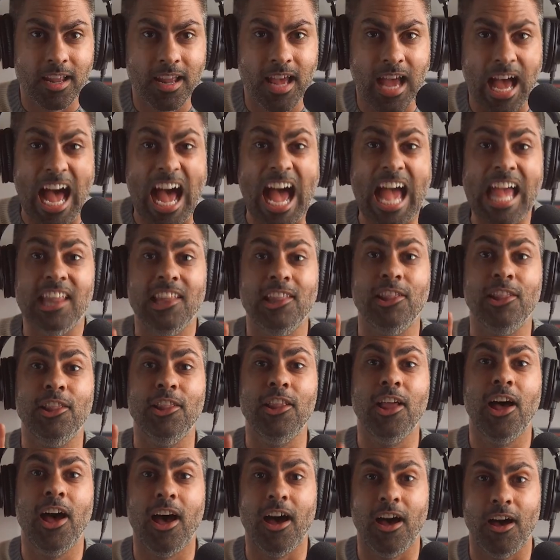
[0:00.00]
I
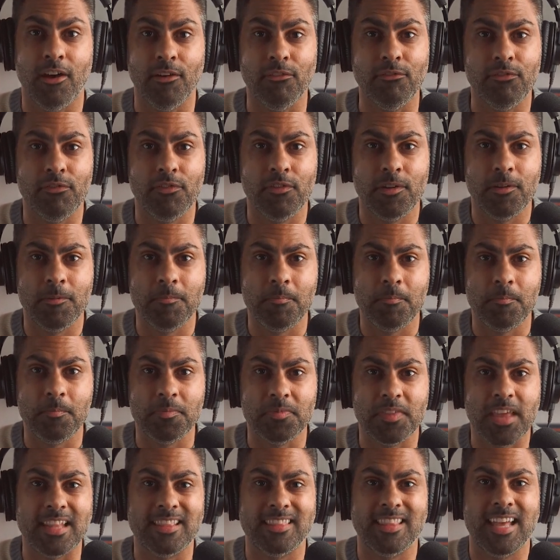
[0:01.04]
love
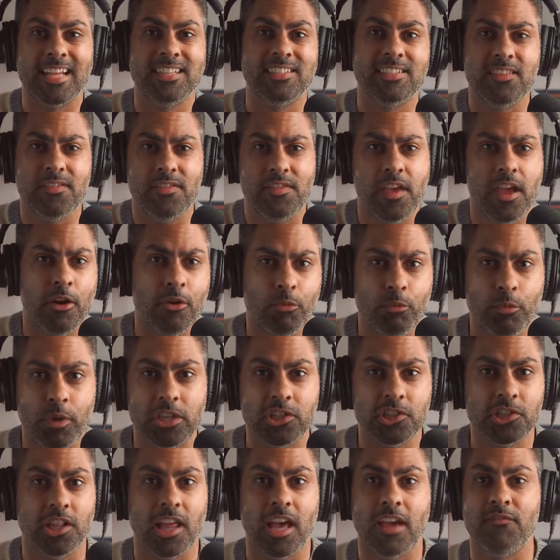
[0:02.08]
that that's their
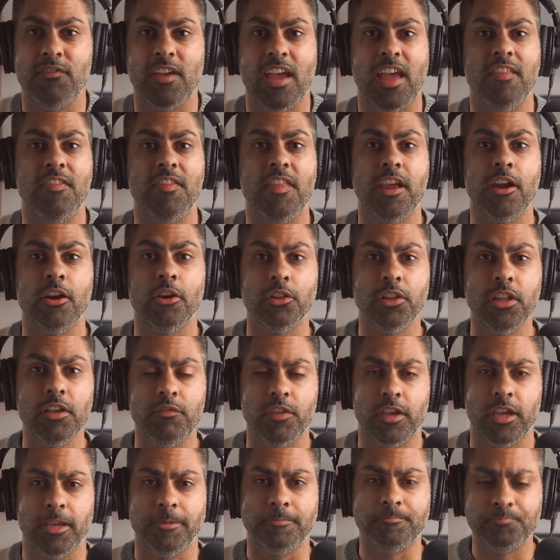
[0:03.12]
rich life and they are
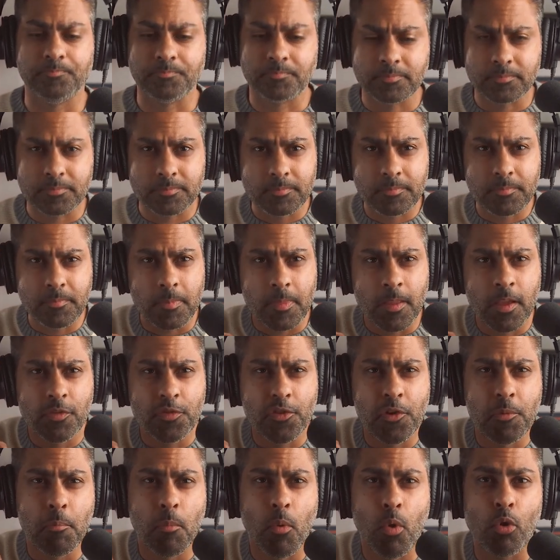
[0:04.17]
living it
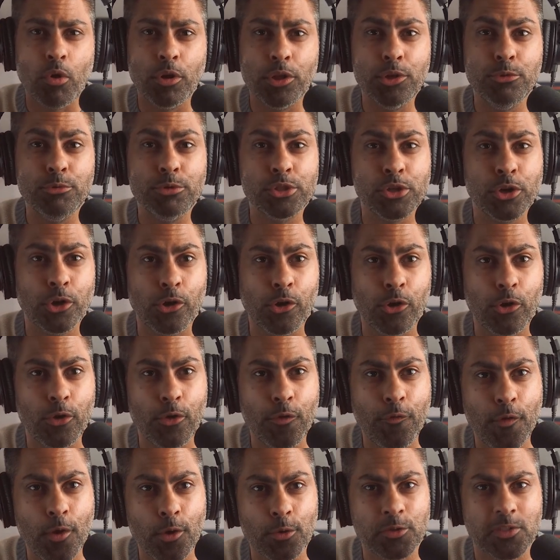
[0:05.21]
the more you
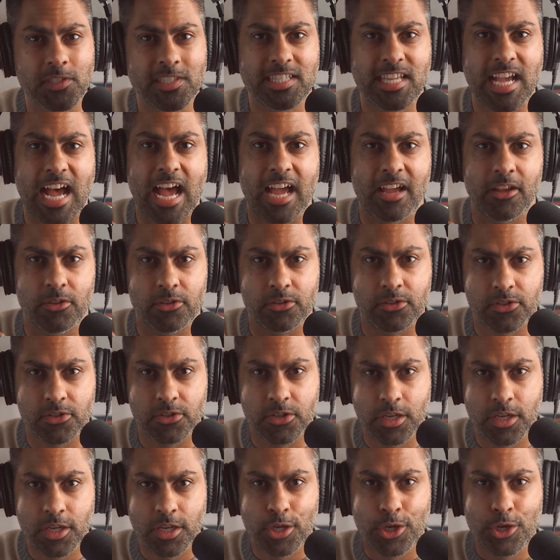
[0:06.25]
turn those dials
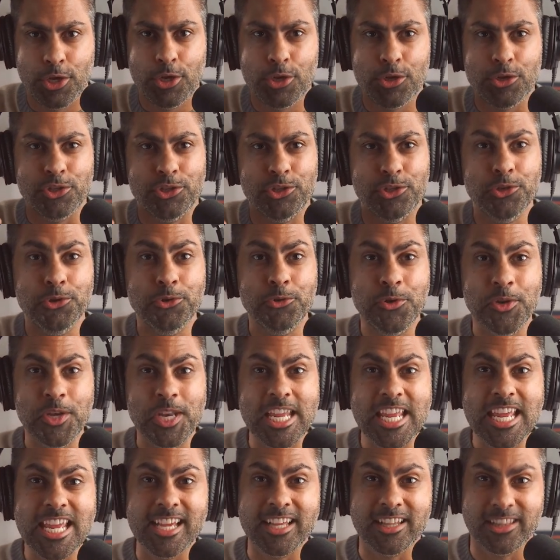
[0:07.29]

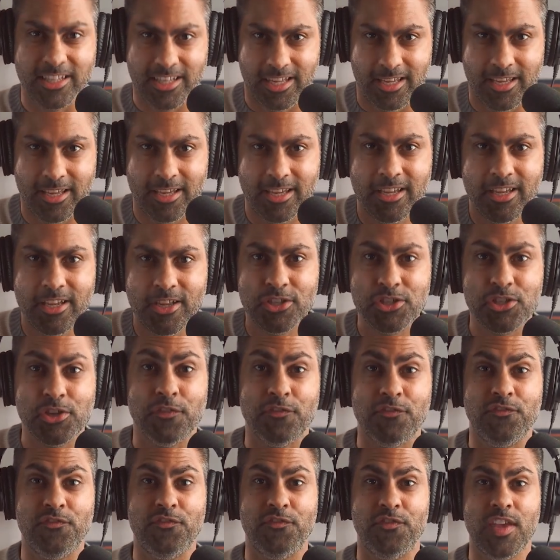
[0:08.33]
uniquely to
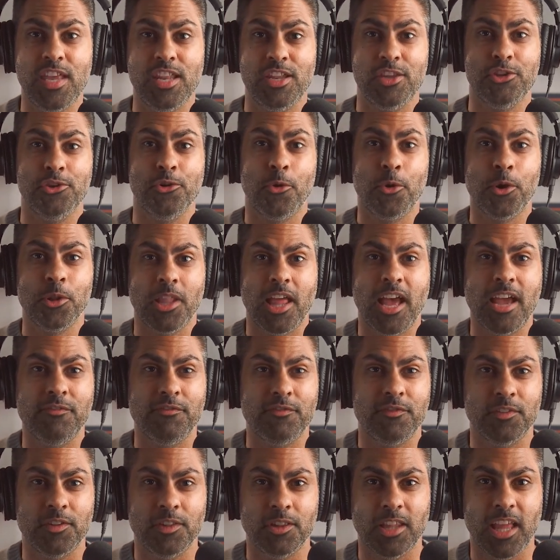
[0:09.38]
fit your
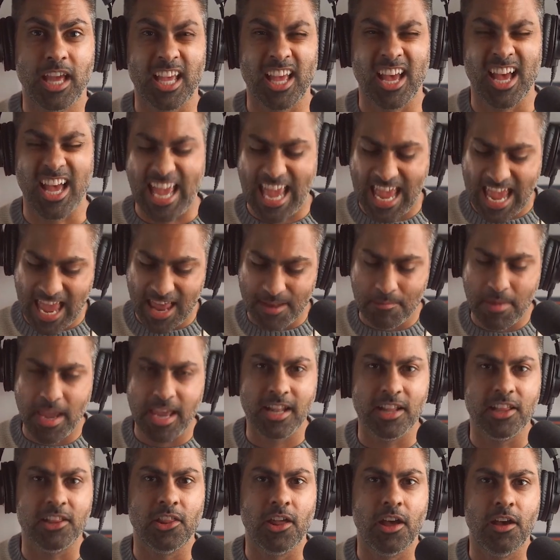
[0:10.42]
life like a
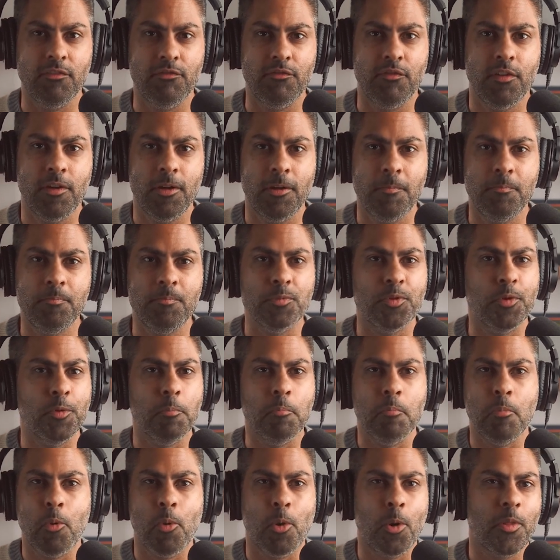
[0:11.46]
handmade glove, the
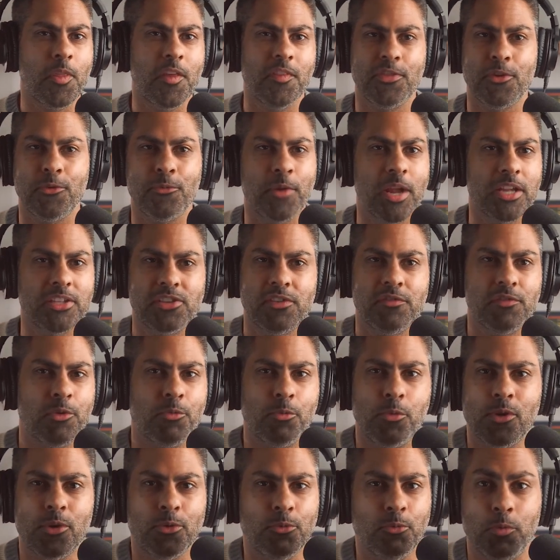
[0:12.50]
more that the rest of the
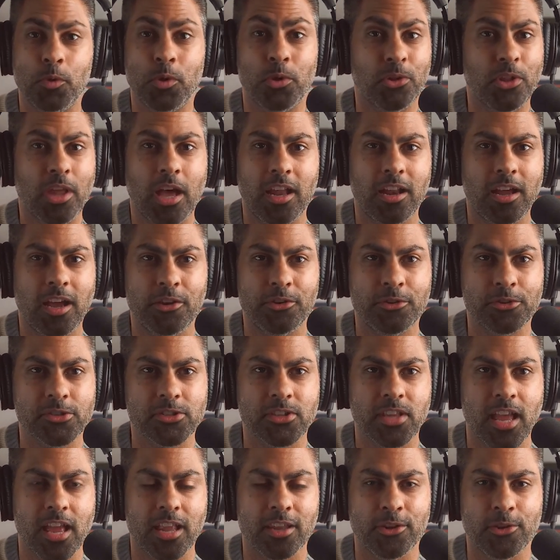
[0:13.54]
world will not
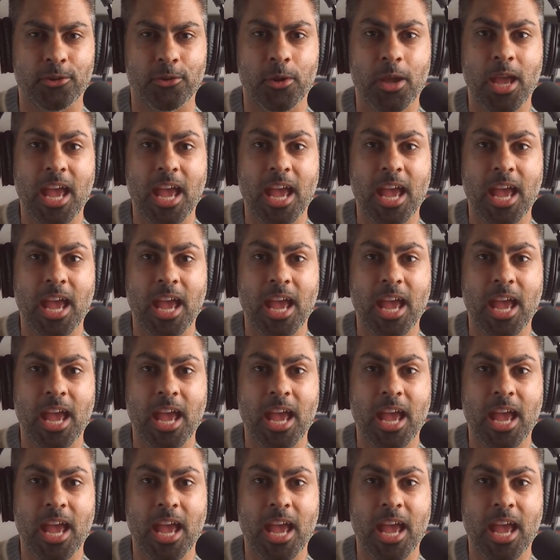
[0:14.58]
understand you.